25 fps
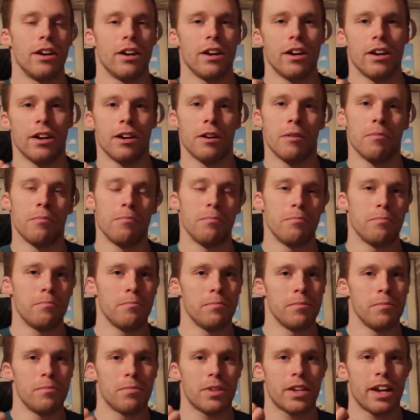
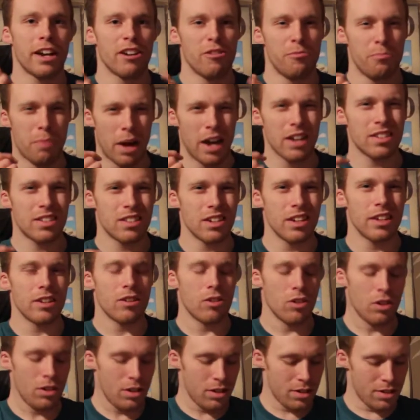kind of pastel-y
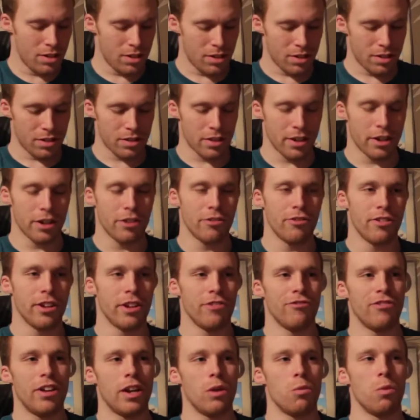colours, and
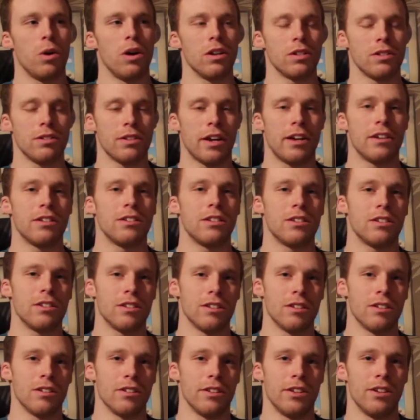it really works nice
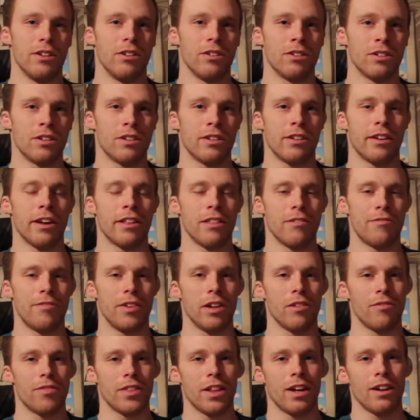to get the
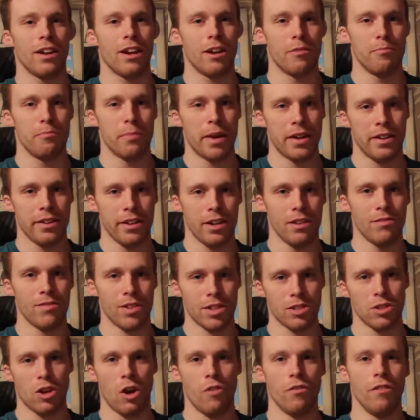feel for that like
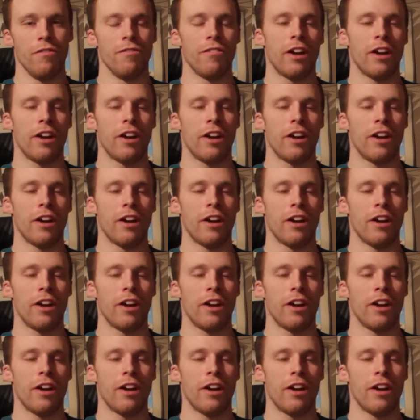medieval sort of